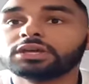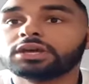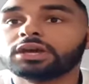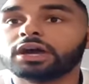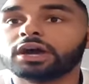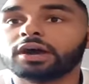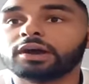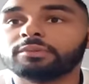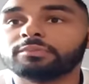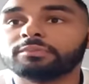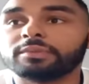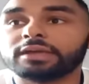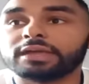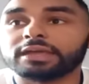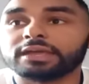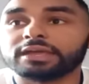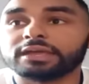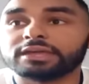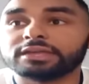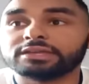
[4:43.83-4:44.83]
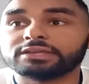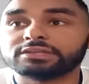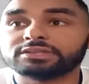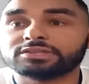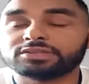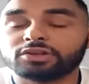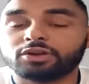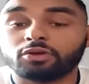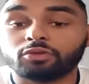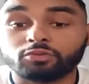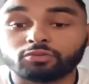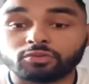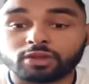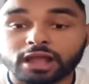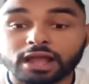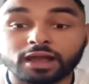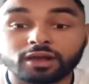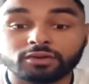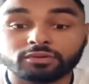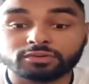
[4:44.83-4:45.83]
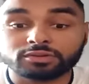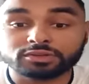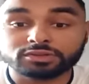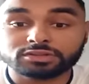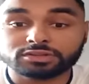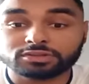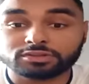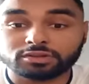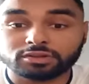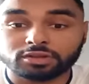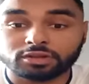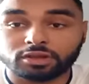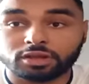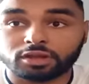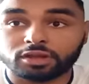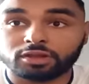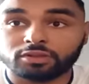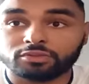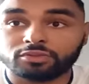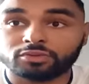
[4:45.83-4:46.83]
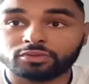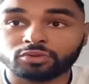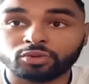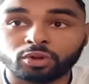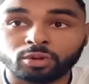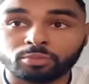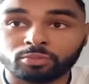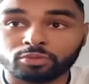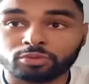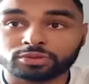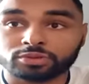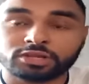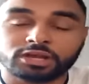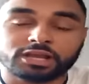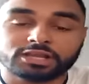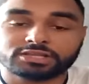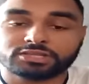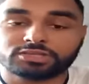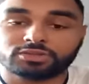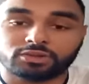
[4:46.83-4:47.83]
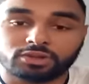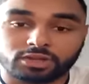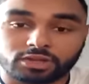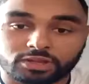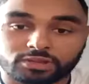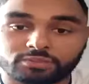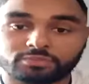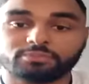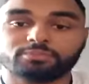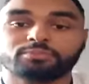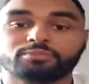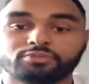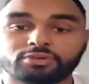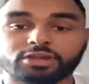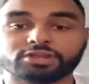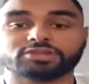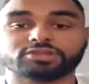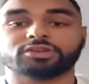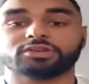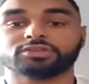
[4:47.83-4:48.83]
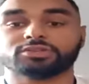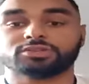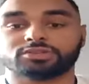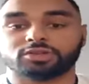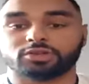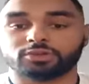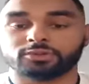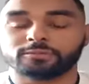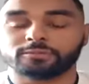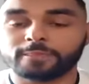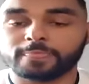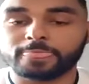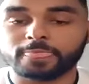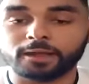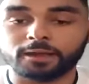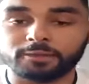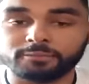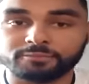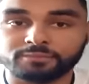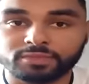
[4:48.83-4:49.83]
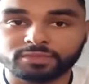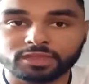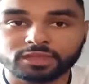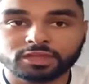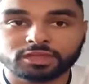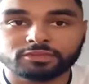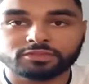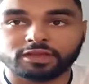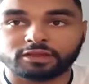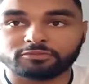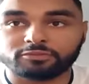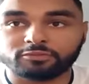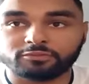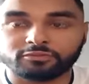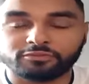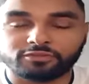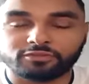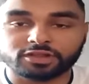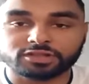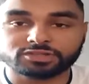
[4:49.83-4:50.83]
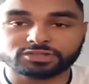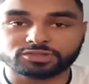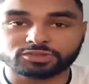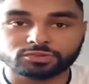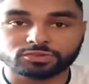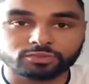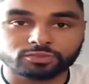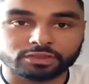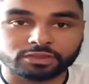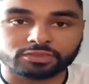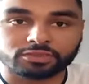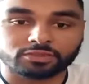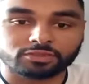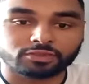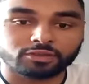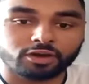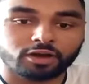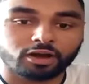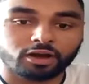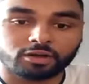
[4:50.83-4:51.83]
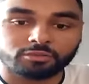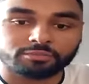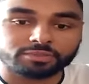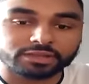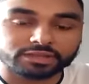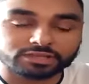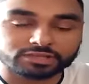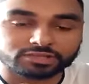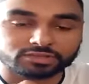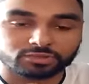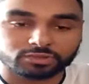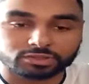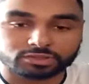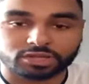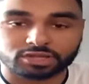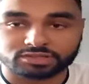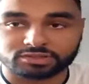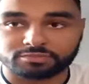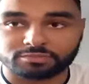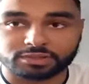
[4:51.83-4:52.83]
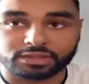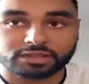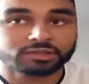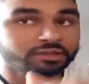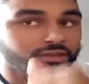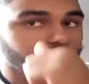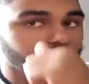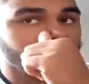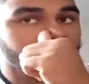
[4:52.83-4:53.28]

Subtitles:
it is around the normal diastolic pressure. So that refers to when the heart beats or doesn't beat,